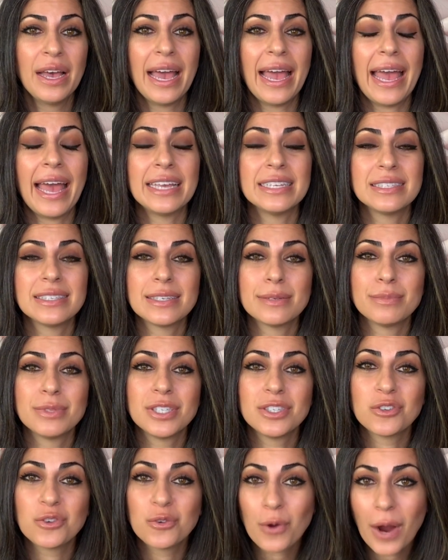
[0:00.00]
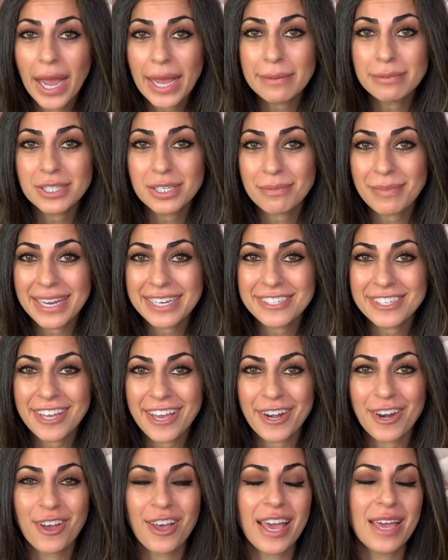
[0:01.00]
and subscribe to my
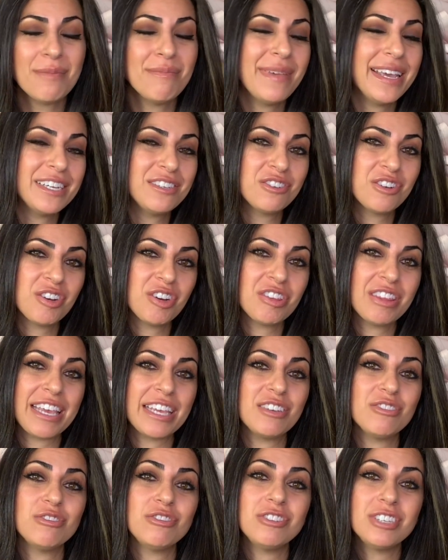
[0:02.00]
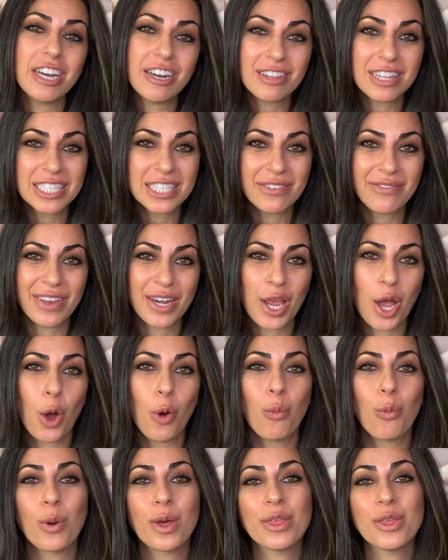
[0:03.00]
channel, and make sure that you share this video
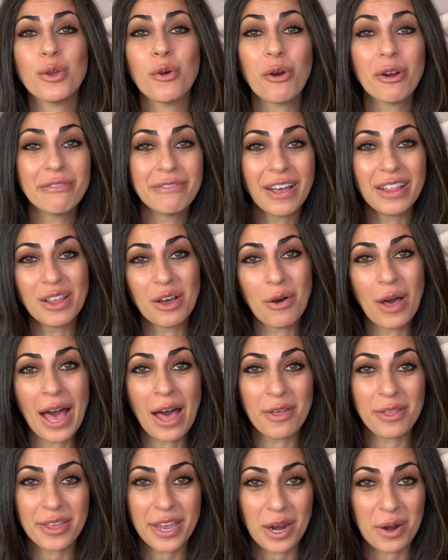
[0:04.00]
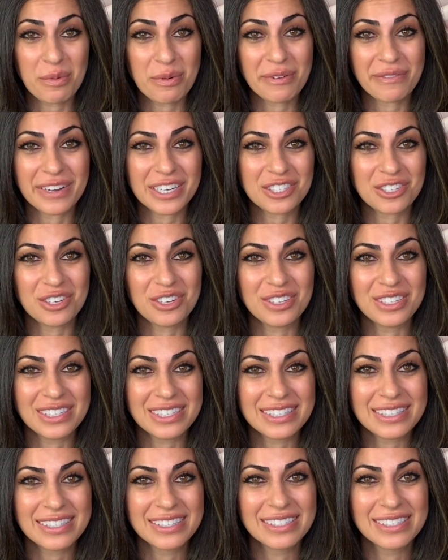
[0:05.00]
with your fellow healthcare professionals.